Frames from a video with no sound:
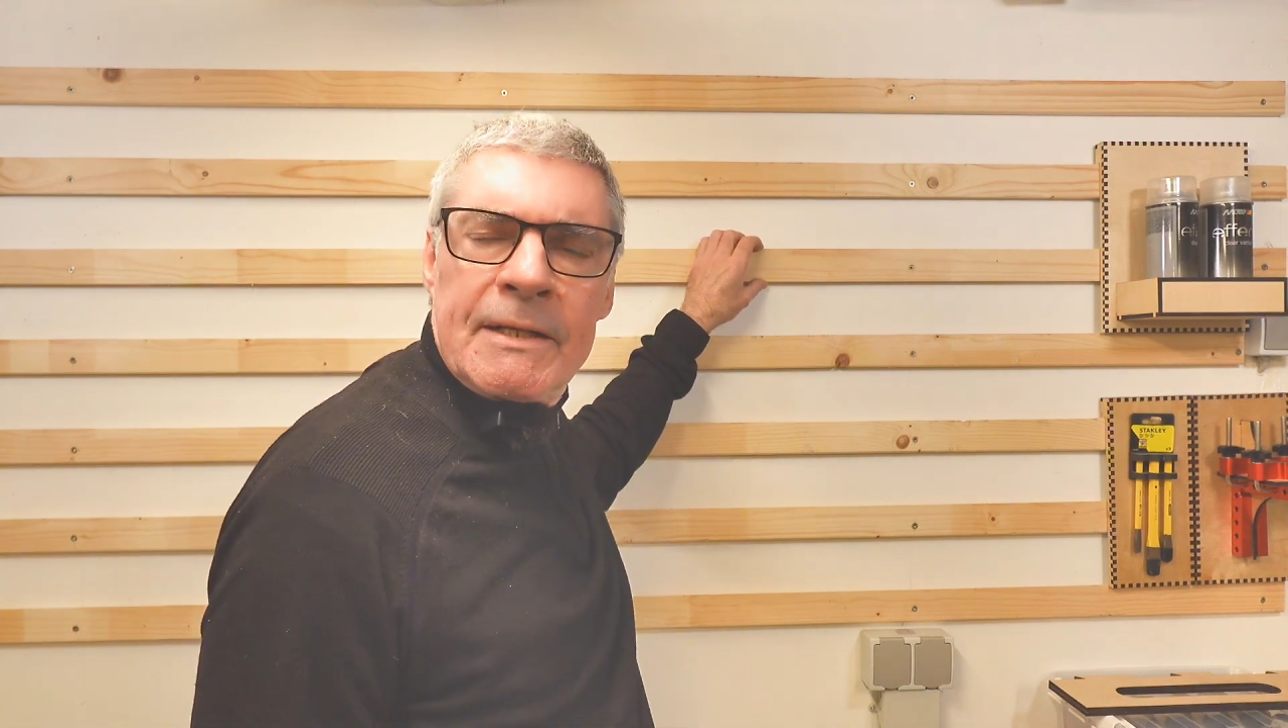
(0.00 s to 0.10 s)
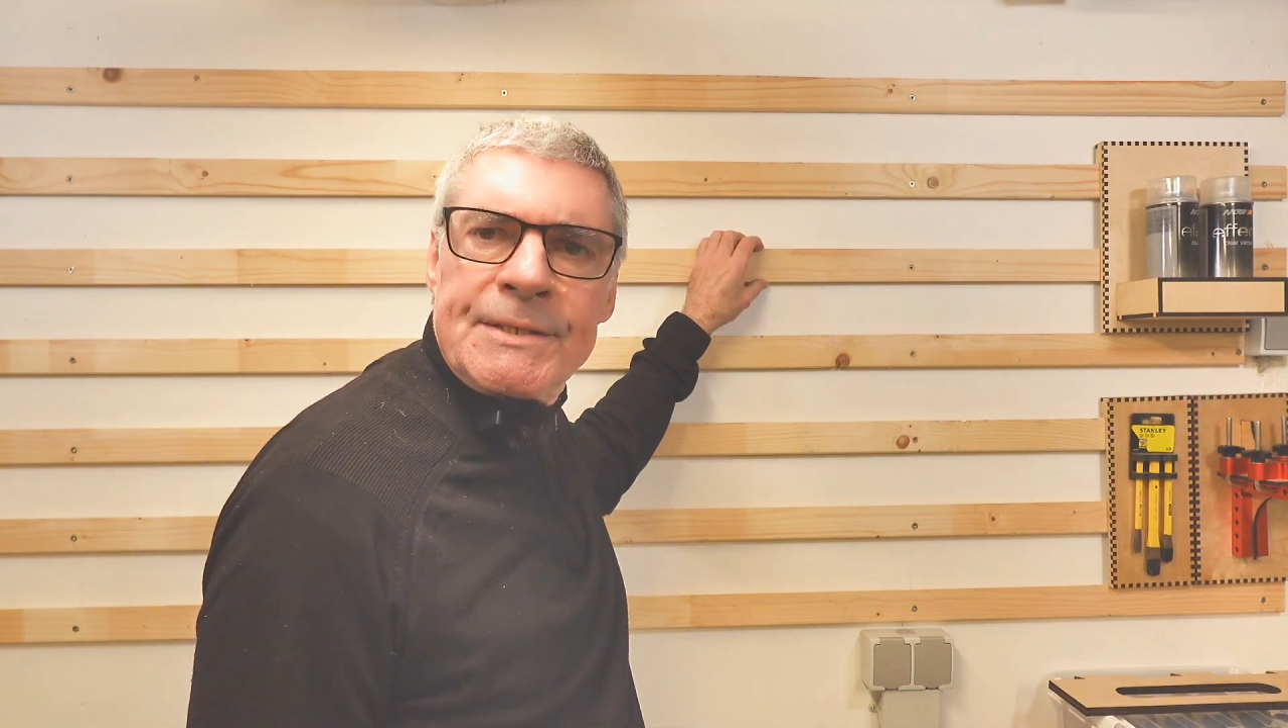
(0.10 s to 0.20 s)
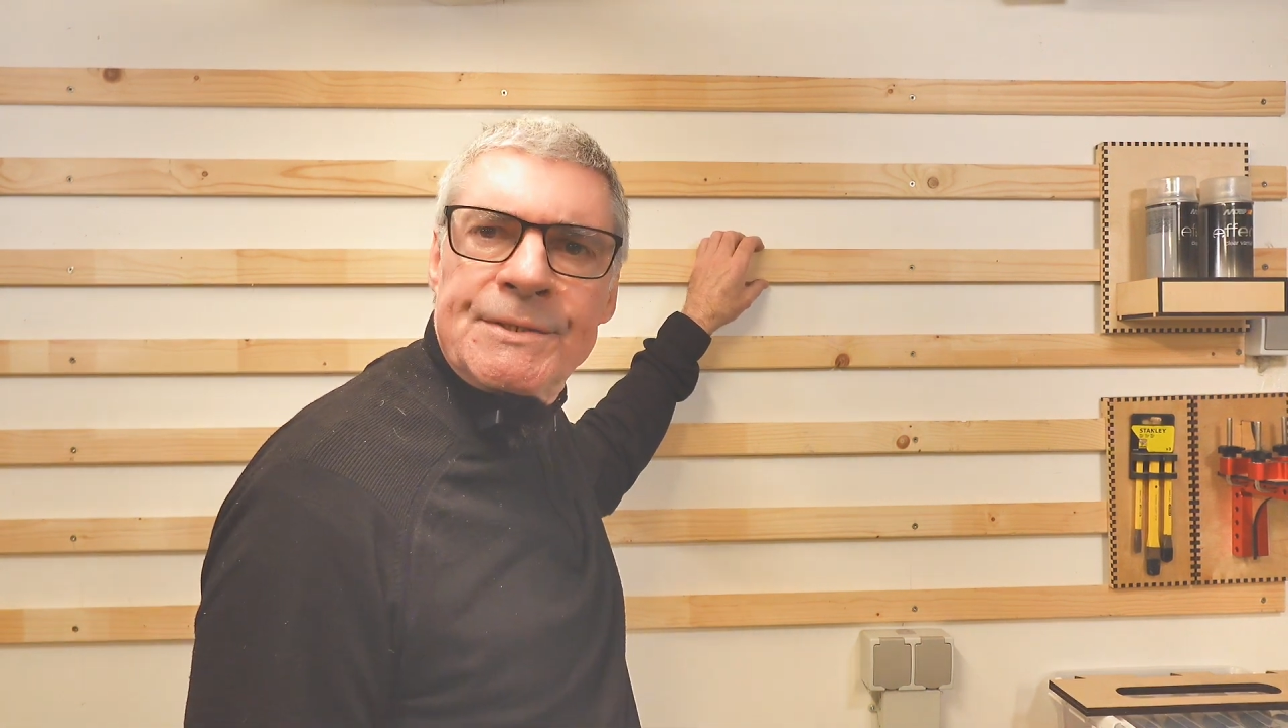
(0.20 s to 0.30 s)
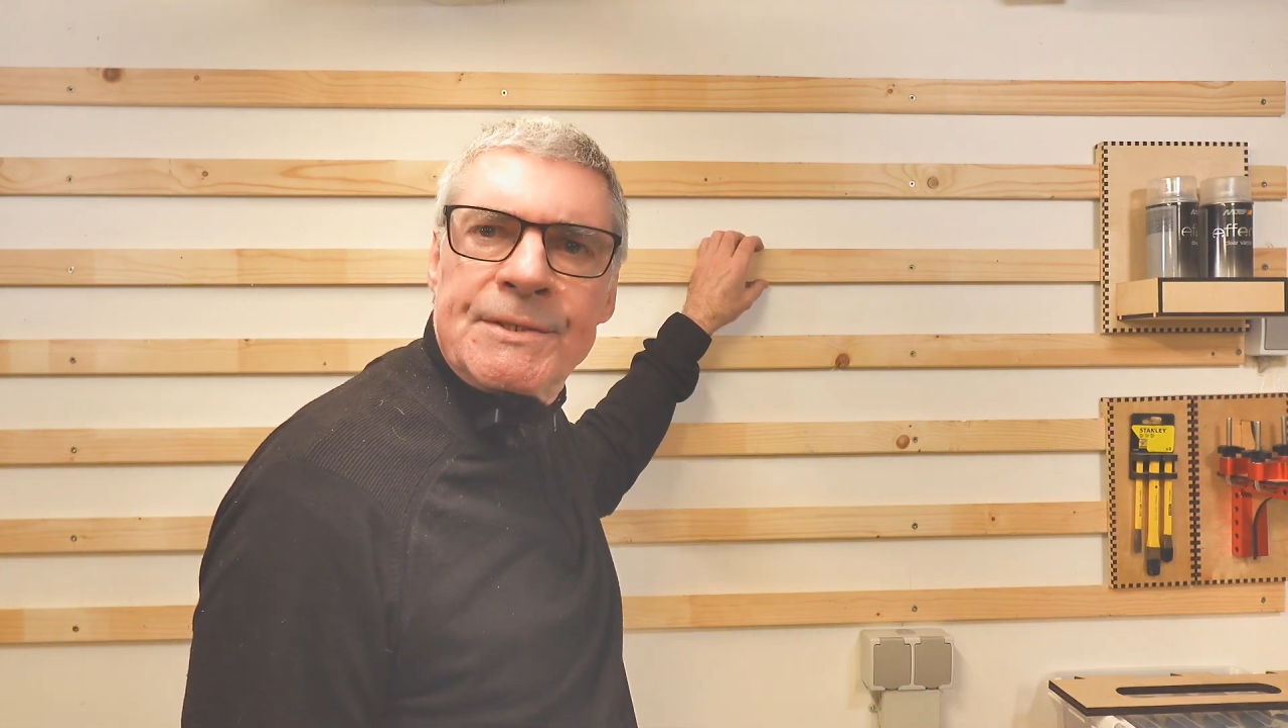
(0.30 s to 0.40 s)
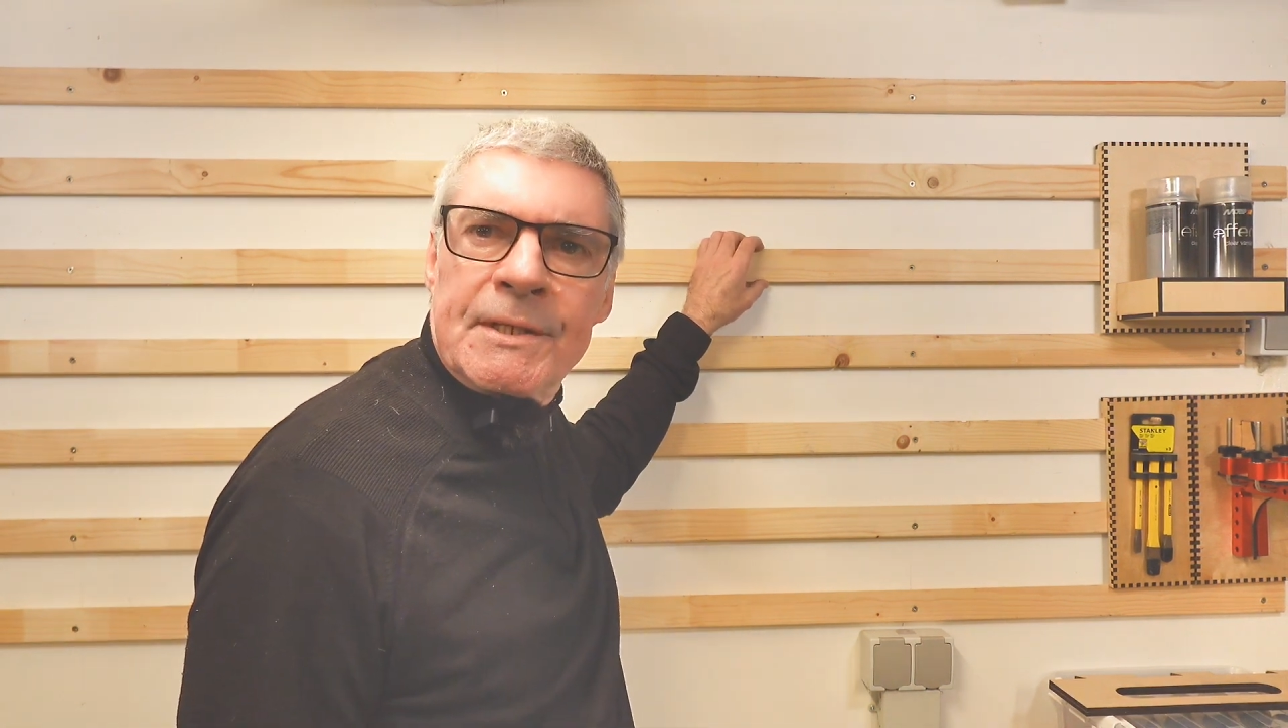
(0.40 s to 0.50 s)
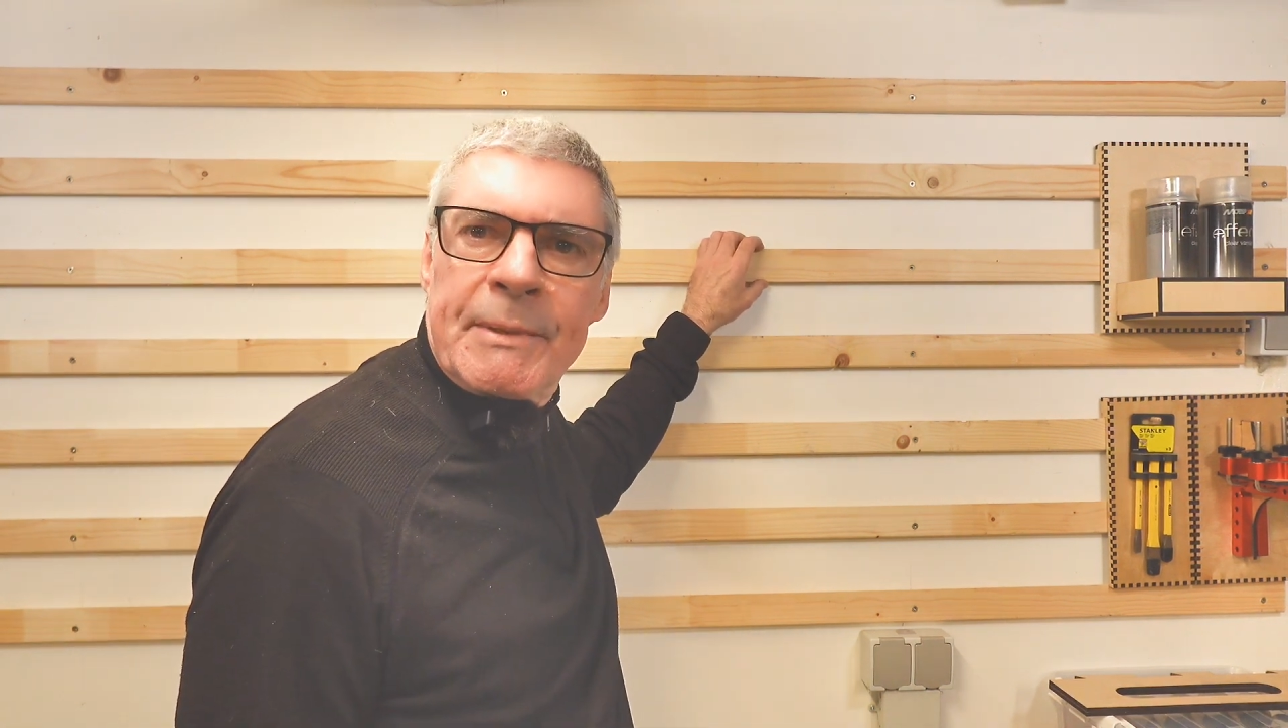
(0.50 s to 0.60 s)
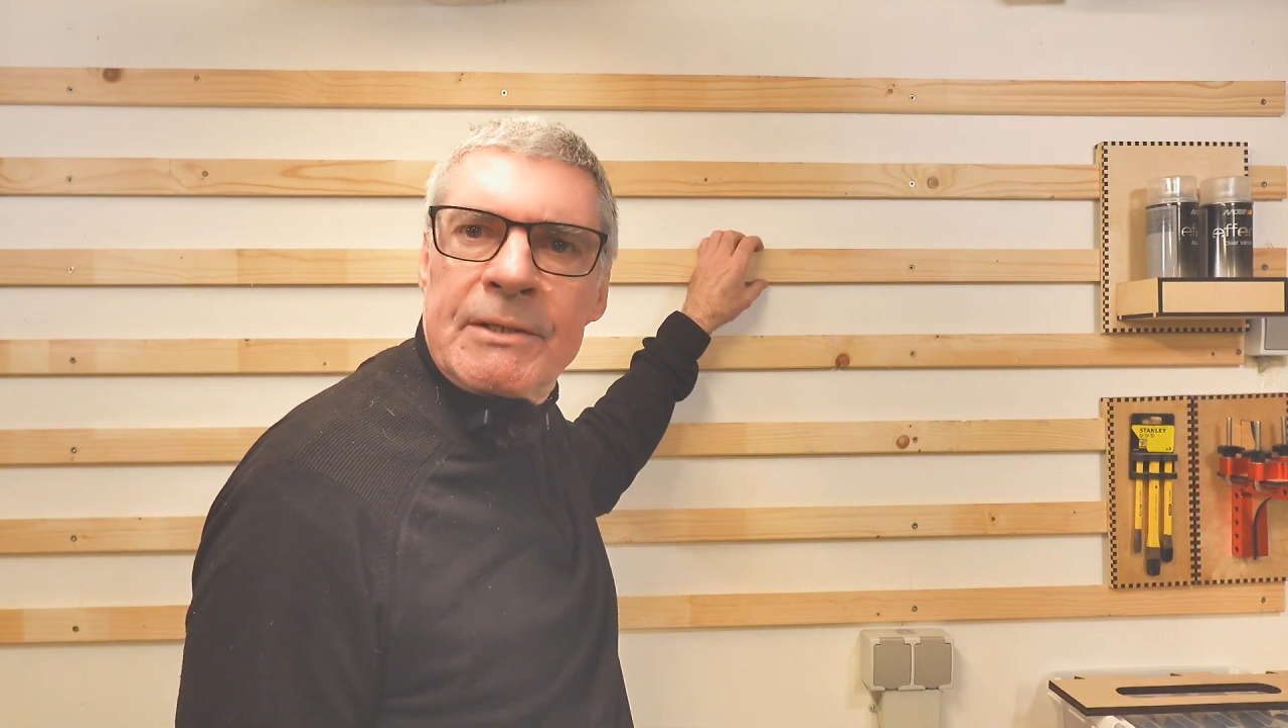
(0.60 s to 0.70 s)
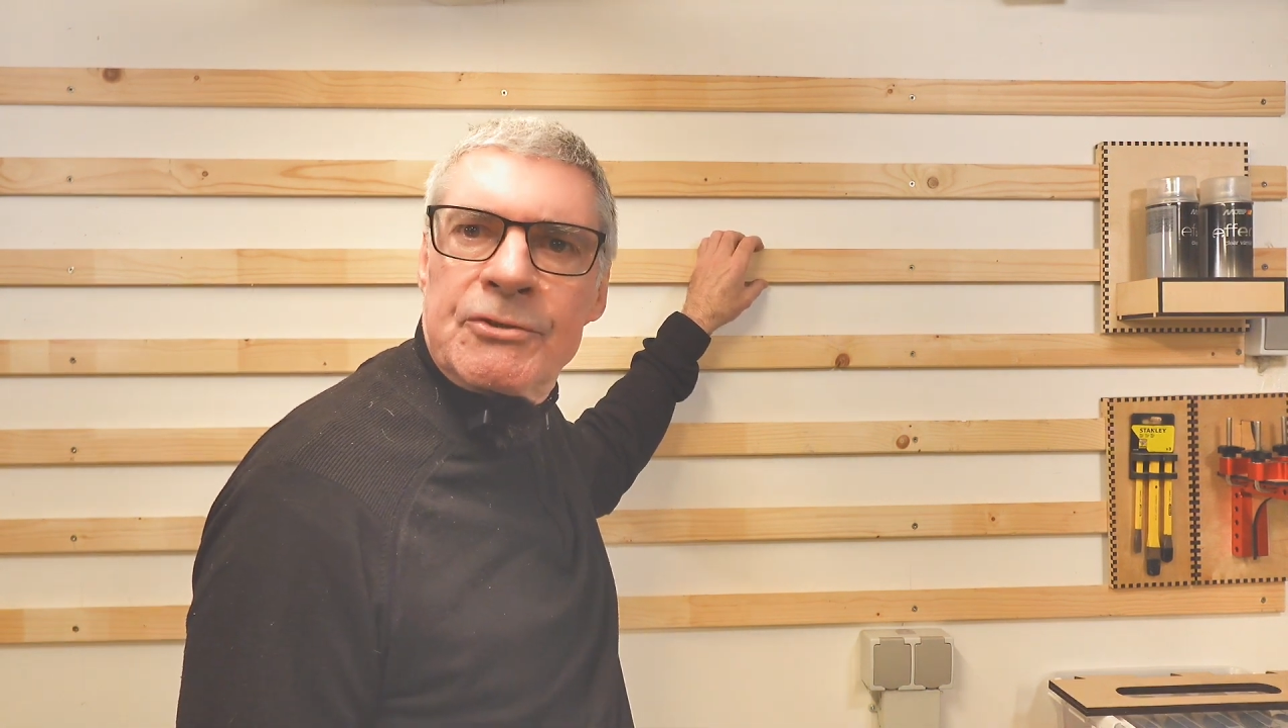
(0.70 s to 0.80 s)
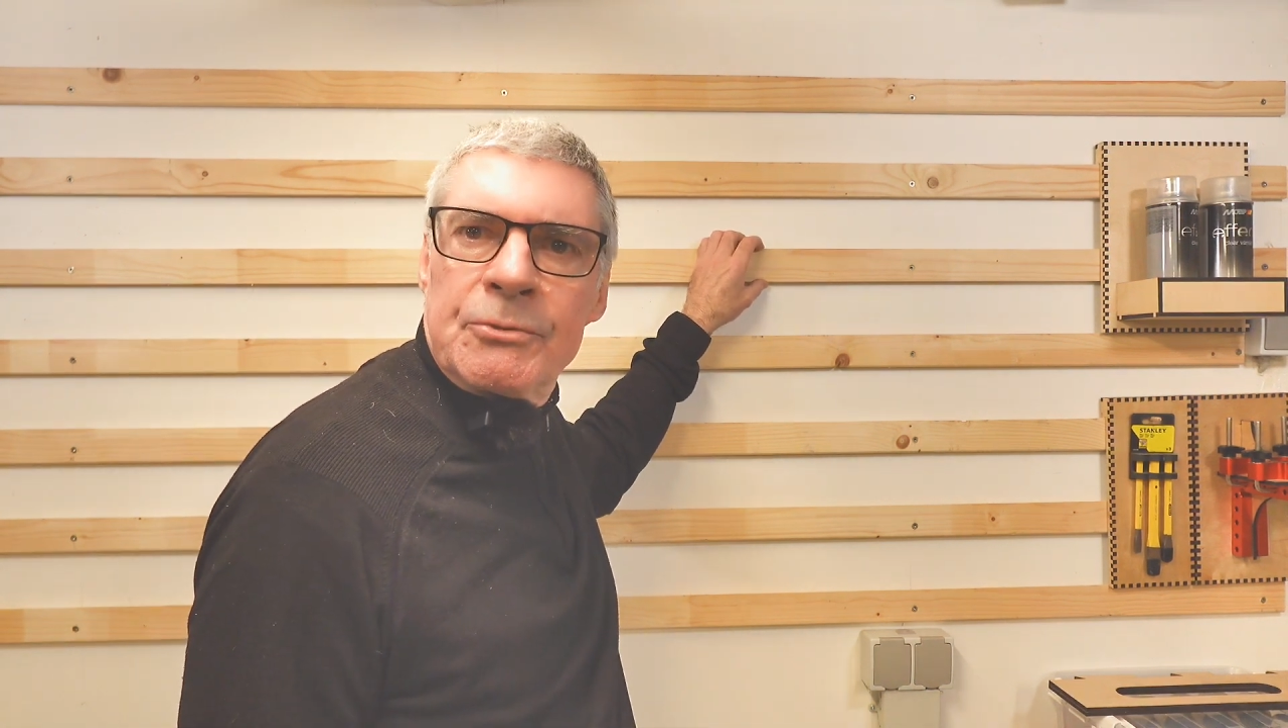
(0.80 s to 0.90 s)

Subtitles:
That's about